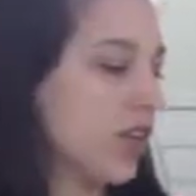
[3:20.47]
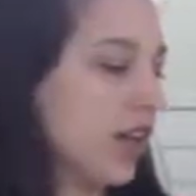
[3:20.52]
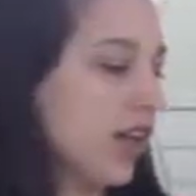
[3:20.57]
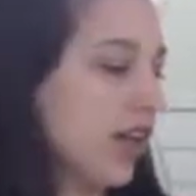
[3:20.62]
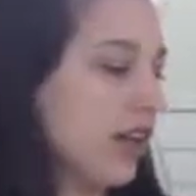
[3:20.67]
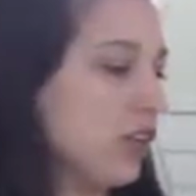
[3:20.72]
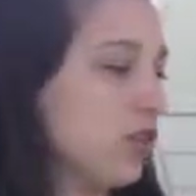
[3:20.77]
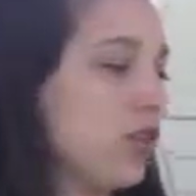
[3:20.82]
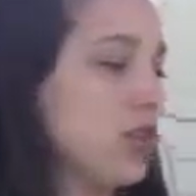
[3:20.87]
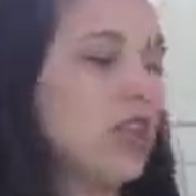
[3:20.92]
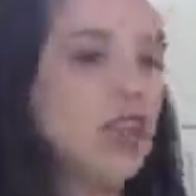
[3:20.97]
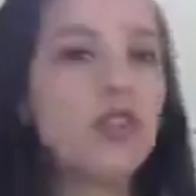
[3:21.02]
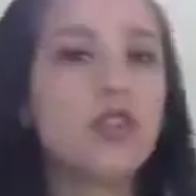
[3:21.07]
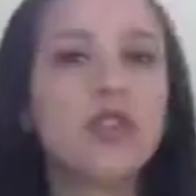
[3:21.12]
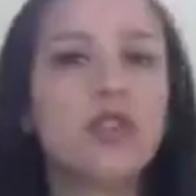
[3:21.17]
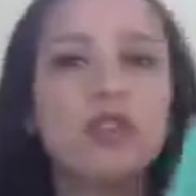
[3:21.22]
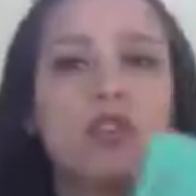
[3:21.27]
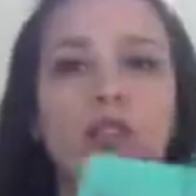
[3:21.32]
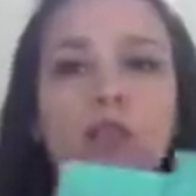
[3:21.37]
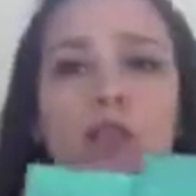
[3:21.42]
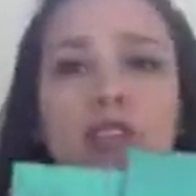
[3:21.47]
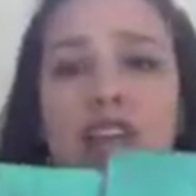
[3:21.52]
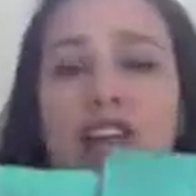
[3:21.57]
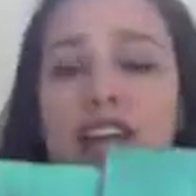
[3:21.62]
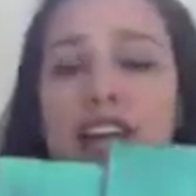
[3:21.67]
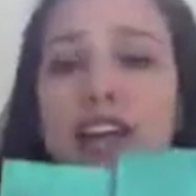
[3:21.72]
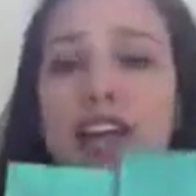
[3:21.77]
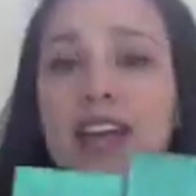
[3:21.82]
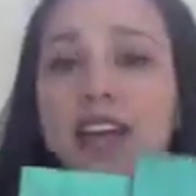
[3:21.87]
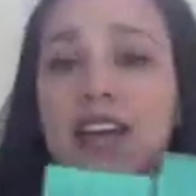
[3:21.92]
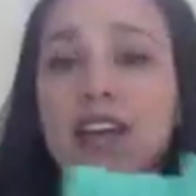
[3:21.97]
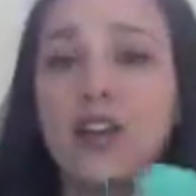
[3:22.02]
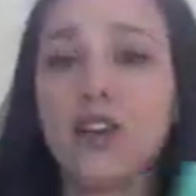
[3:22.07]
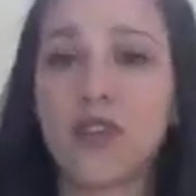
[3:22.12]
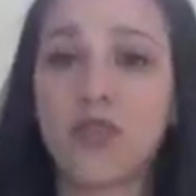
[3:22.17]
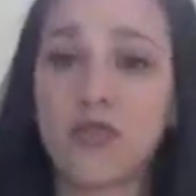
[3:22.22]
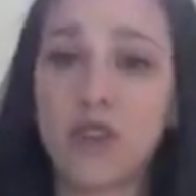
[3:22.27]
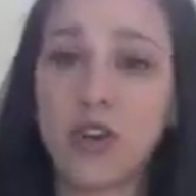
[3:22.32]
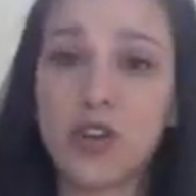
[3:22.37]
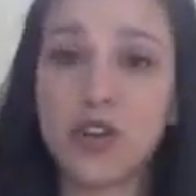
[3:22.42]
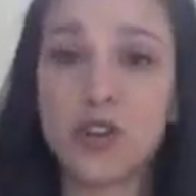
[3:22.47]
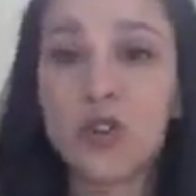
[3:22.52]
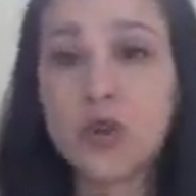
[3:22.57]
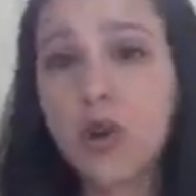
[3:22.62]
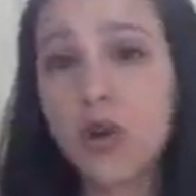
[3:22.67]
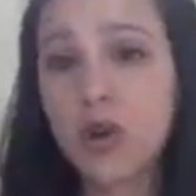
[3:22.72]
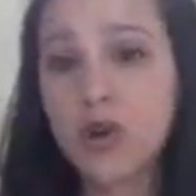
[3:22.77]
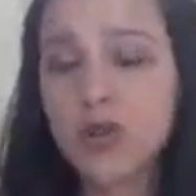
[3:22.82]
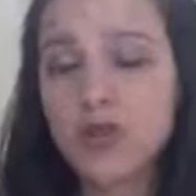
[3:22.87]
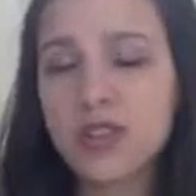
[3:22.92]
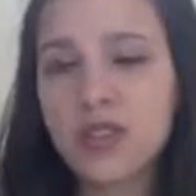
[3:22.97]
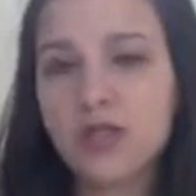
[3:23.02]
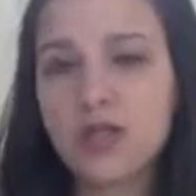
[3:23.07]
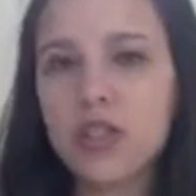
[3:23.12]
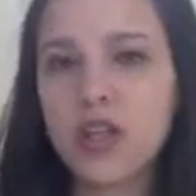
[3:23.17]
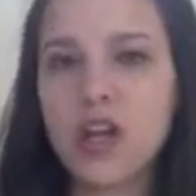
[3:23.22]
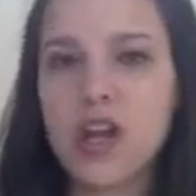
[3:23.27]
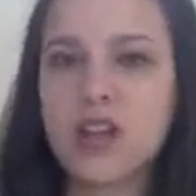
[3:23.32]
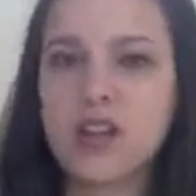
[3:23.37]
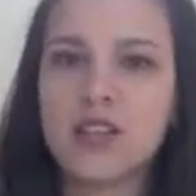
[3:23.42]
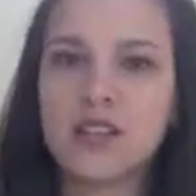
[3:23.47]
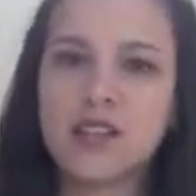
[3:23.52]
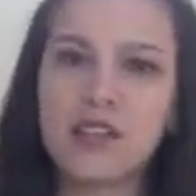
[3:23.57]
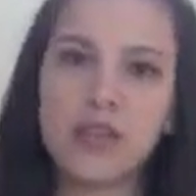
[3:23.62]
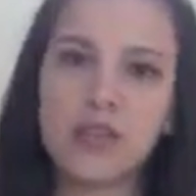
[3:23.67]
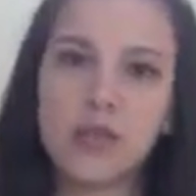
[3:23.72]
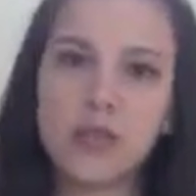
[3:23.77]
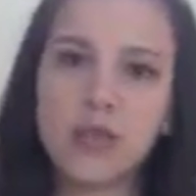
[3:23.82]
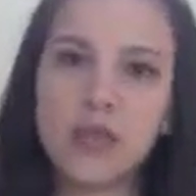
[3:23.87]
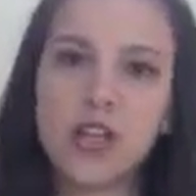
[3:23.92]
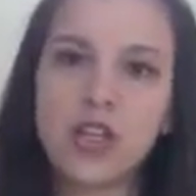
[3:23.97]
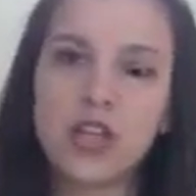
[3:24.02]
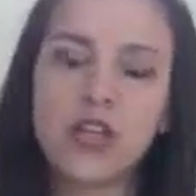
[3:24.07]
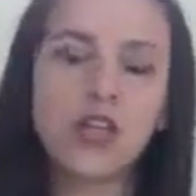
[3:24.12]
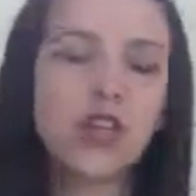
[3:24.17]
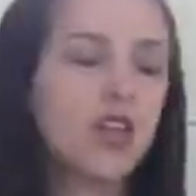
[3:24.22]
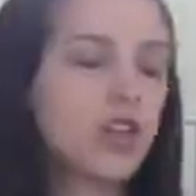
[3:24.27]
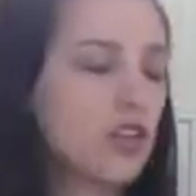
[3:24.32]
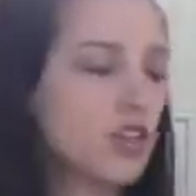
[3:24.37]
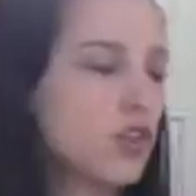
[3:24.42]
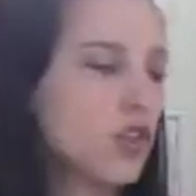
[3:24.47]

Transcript: And you could even do something like hang it on your front door with something on it instead of a wreath.